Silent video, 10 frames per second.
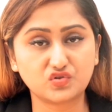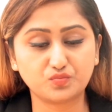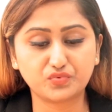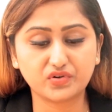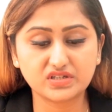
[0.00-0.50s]
to
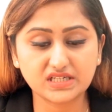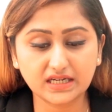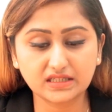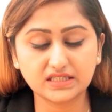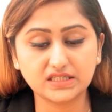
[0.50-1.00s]

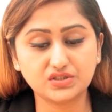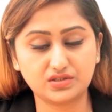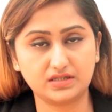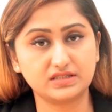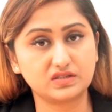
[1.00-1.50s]
protect the
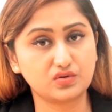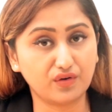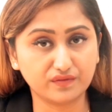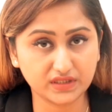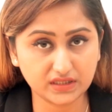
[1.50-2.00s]
interest
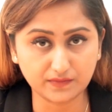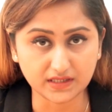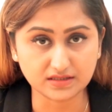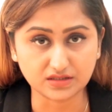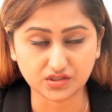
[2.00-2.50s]
of the
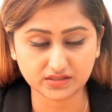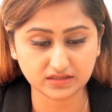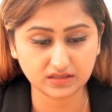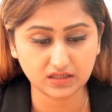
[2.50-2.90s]
investors.